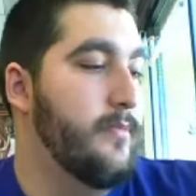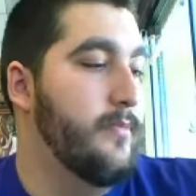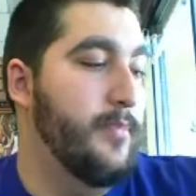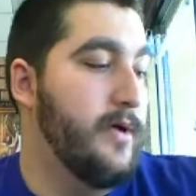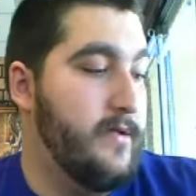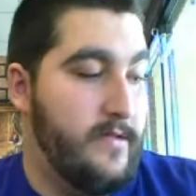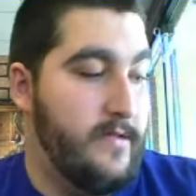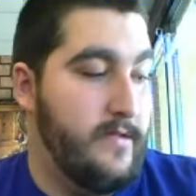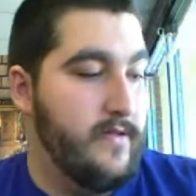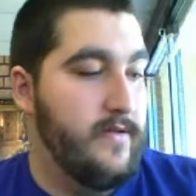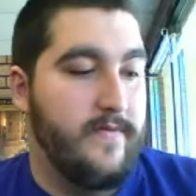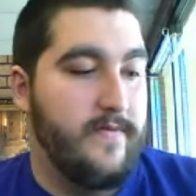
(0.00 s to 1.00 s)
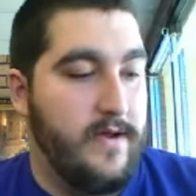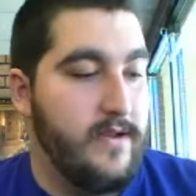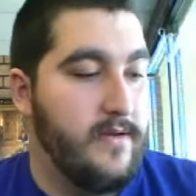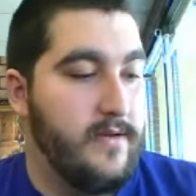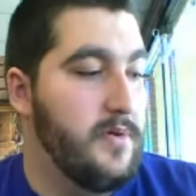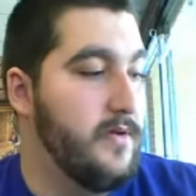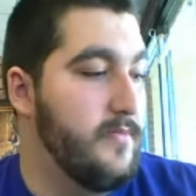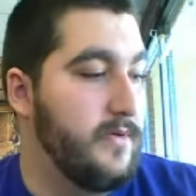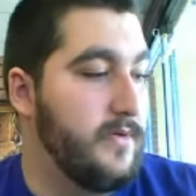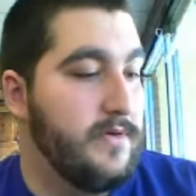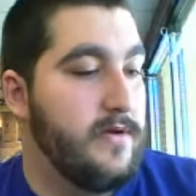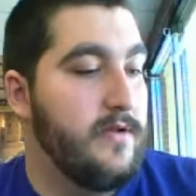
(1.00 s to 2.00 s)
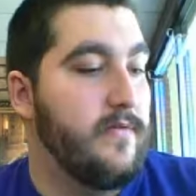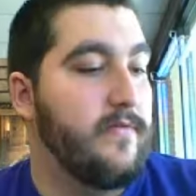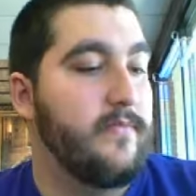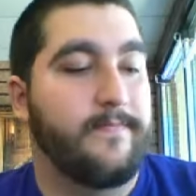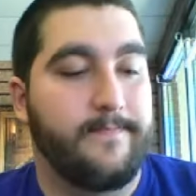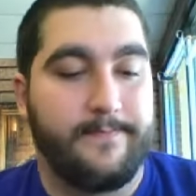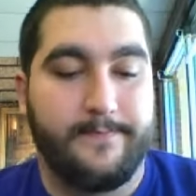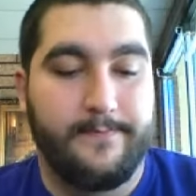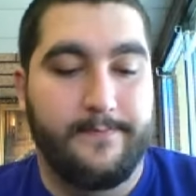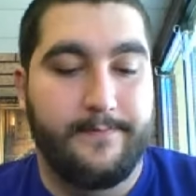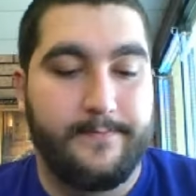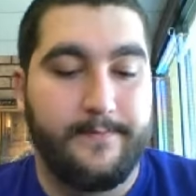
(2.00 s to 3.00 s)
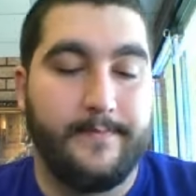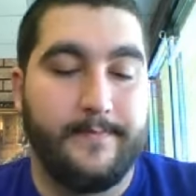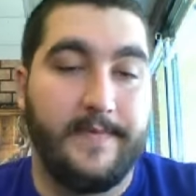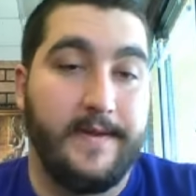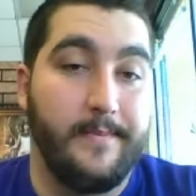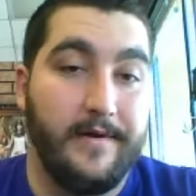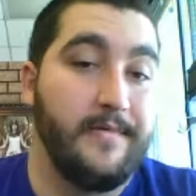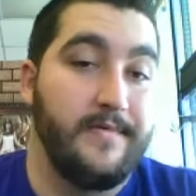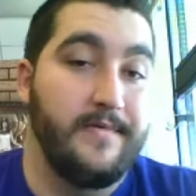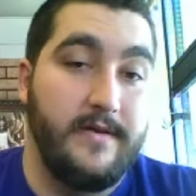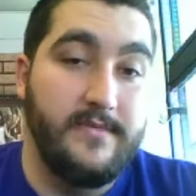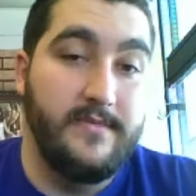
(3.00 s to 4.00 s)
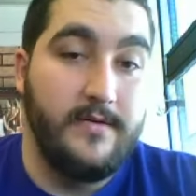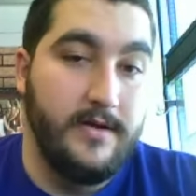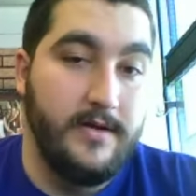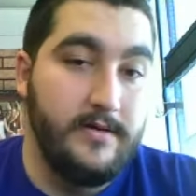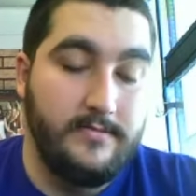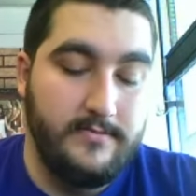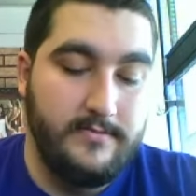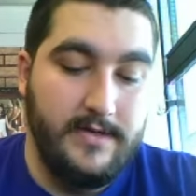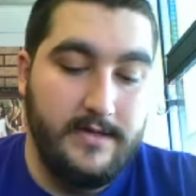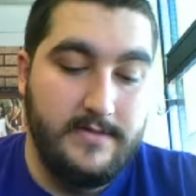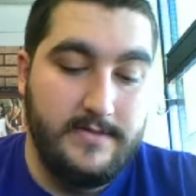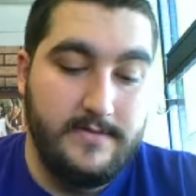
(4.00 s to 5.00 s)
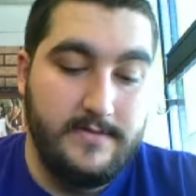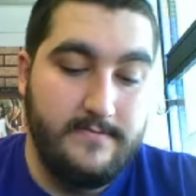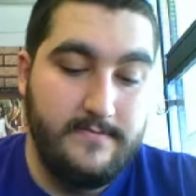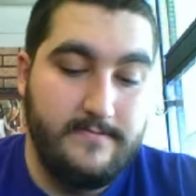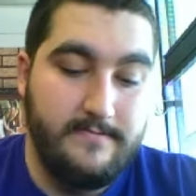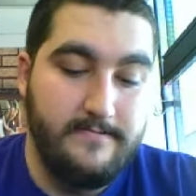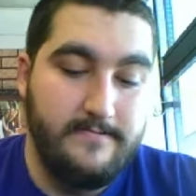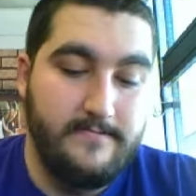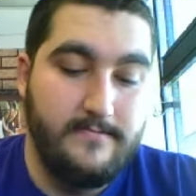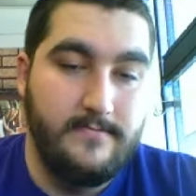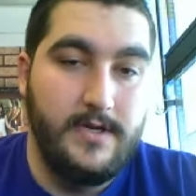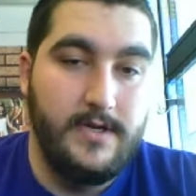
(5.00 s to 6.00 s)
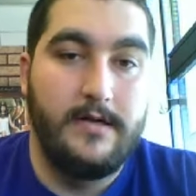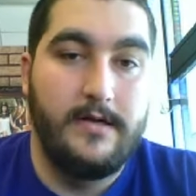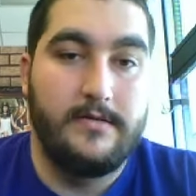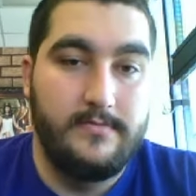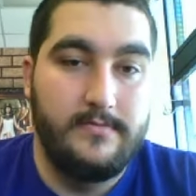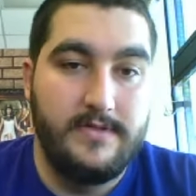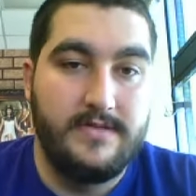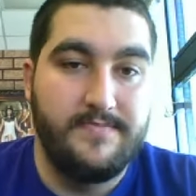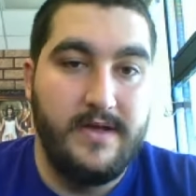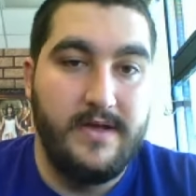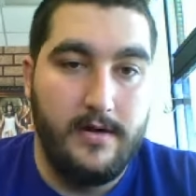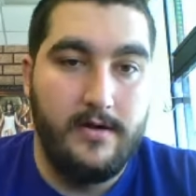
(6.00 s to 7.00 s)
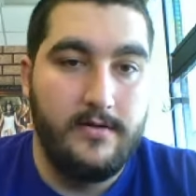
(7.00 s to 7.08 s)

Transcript: But if I had to pick between all of them, I'm going to go Steam Turbine because, hell, it's better.